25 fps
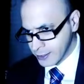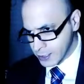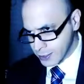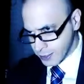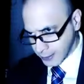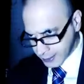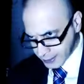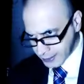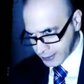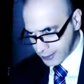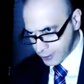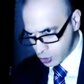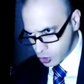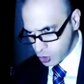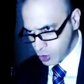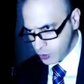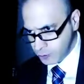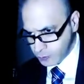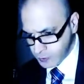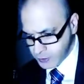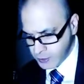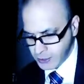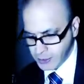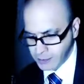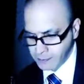the
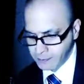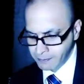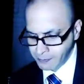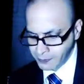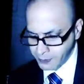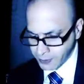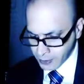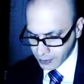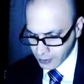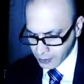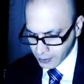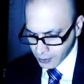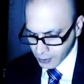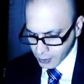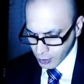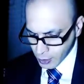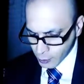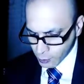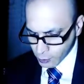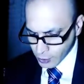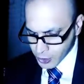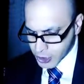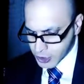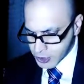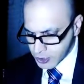KGB,
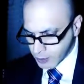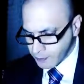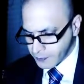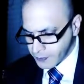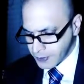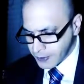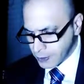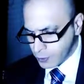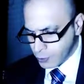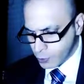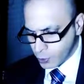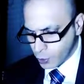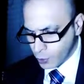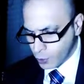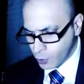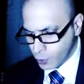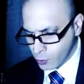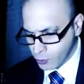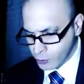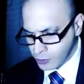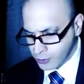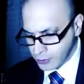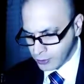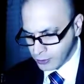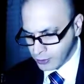was something
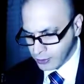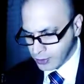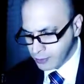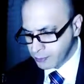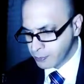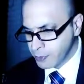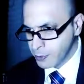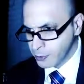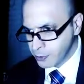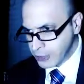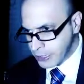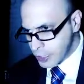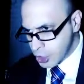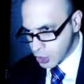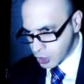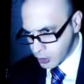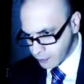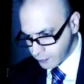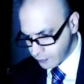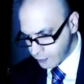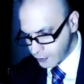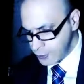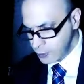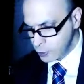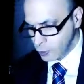called liberation
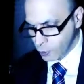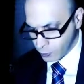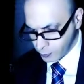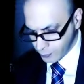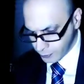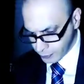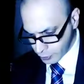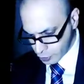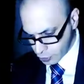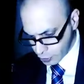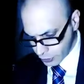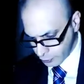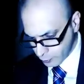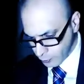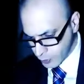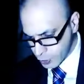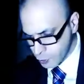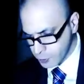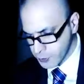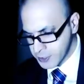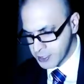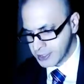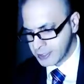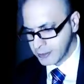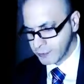theology, which
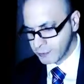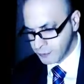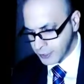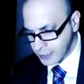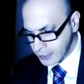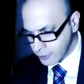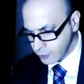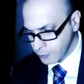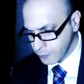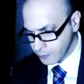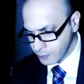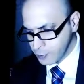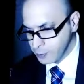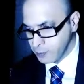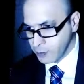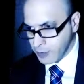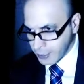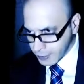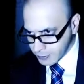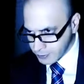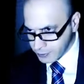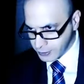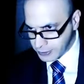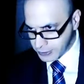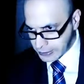was developed
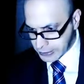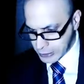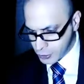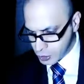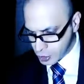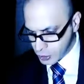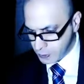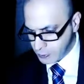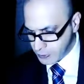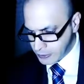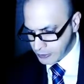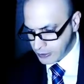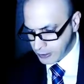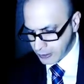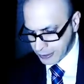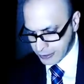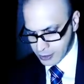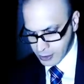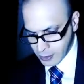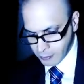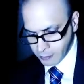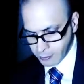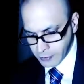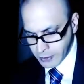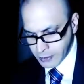by the KGB
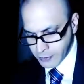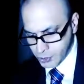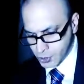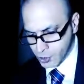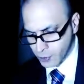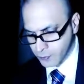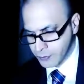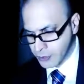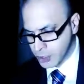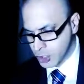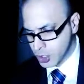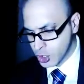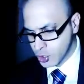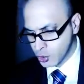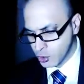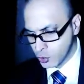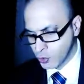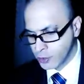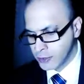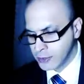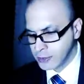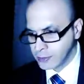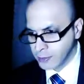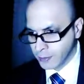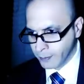as a means of
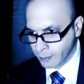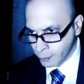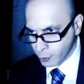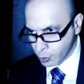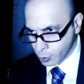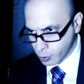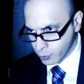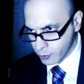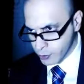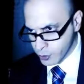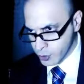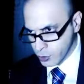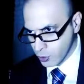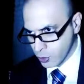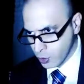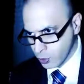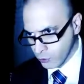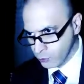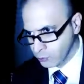destroying the mores of